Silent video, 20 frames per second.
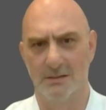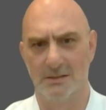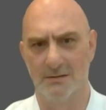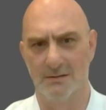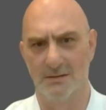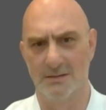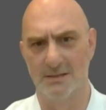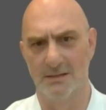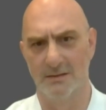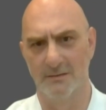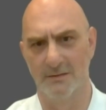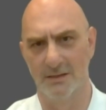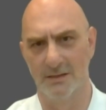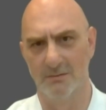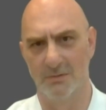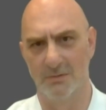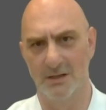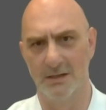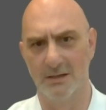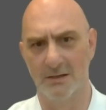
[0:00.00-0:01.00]
shots and
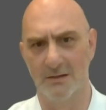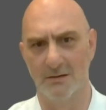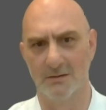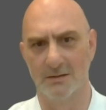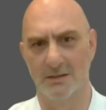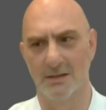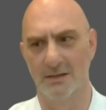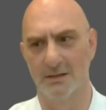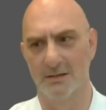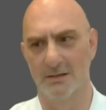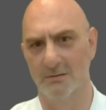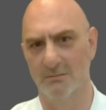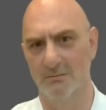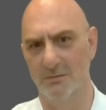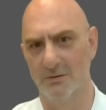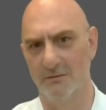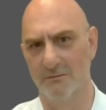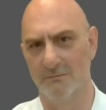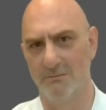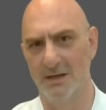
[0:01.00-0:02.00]
then break contact
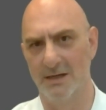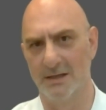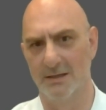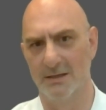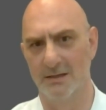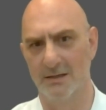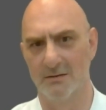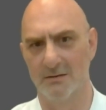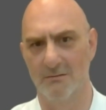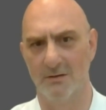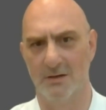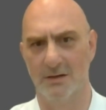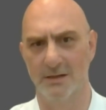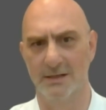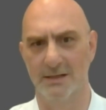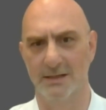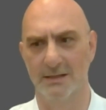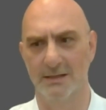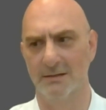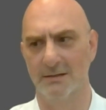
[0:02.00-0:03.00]
and move back into
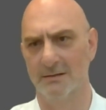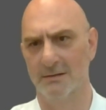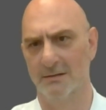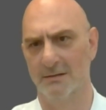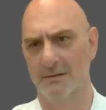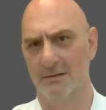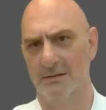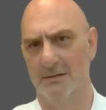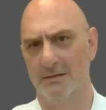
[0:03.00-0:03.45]
hiding.